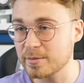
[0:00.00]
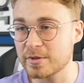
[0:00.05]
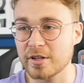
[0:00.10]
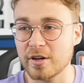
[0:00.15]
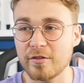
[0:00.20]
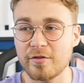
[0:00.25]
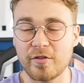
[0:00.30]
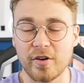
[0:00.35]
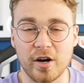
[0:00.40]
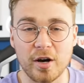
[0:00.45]
so
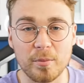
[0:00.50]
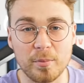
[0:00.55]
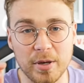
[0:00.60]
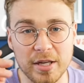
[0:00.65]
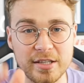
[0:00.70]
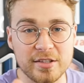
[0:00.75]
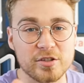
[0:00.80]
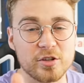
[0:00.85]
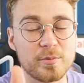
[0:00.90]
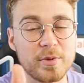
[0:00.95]
far,
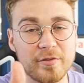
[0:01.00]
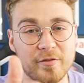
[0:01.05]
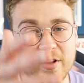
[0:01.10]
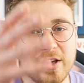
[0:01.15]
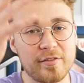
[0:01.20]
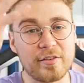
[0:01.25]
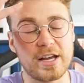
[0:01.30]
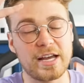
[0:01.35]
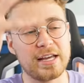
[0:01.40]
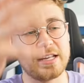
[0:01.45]
please do me a
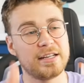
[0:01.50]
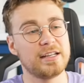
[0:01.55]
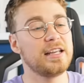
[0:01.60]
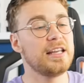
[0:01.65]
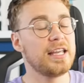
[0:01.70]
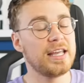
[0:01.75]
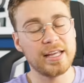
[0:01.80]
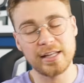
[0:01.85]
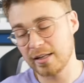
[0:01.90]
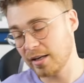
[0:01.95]
favour and
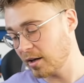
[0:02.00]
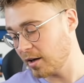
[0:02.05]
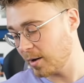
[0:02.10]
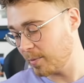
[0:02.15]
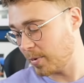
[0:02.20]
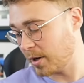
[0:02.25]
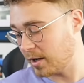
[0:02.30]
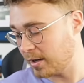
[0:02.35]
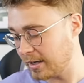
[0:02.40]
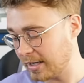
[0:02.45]
hit the like
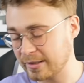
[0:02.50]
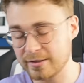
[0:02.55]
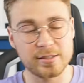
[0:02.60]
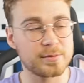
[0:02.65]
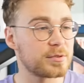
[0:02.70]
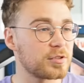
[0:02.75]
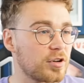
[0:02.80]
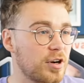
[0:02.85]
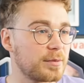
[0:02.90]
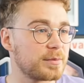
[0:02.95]
button and
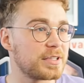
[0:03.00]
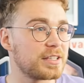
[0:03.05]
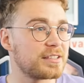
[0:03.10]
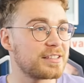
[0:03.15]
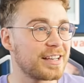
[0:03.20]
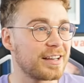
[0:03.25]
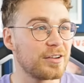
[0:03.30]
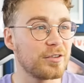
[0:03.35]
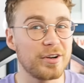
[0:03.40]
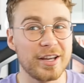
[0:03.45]
subscribe to the
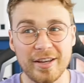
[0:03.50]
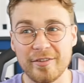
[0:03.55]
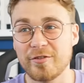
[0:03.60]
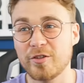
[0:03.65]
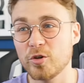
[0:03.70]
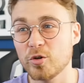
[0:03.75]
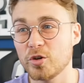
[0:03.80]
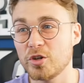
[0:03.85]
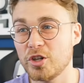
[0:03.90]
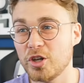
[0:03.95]
channel if
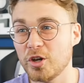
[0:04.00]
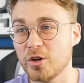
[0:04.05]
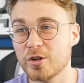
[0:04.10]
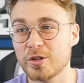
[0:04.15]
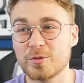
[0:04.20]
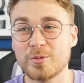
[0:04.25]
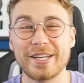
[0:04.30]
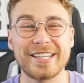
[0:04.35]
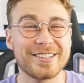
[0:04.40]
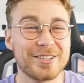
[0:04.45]
you're new, because
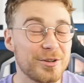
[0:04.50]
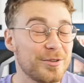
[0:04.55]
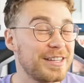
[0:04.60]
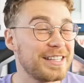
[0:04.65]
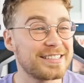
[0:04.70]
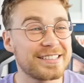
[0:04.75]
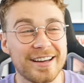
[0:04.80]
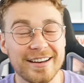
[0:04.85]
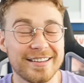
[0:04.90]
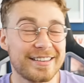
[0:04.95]
we can do
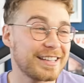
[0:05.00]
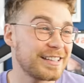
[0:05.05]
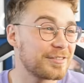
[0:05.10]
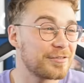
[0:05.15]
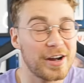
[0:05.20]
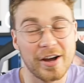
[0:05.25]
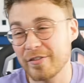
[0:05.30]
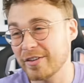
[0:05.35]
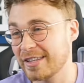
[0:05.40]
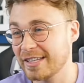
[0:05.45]
these kind of things for
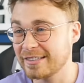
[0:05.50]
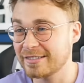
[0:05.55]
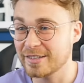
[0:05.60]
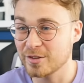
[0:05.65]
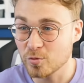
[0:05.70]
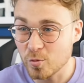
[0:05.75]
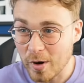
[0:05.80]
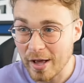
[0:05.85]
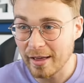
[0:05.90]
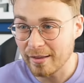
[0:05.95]
other things as
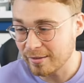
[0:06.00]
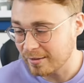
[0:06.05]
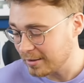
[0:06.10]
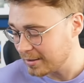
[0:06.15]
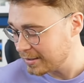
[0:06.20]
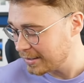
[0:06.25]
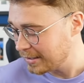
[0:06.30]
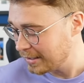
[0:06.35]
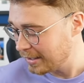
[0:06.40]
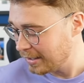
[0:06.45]
well.
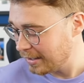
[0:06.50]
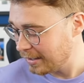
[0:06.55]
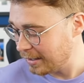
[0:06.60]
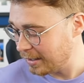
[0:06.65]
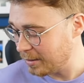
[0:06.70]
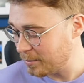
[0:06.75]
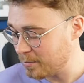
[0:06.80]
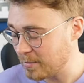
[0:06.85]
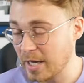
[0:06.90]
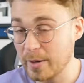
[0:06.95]

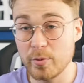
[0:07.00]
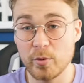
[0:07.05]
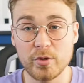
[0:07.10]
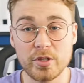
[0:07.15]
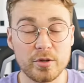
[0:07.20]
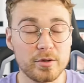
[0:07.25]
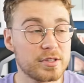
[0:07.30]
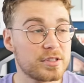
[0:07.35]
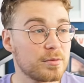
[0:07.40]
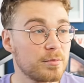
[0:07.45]
Maybe we do
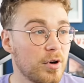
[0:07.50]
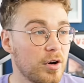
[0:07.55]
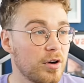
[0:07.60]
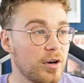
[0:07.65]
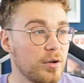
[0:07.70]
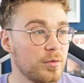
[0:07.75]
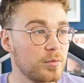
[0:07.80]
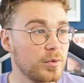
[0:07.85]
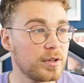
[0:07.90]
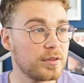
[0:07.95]
it
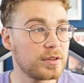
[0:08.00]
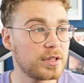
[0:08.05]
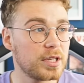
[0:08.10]
tomorrow with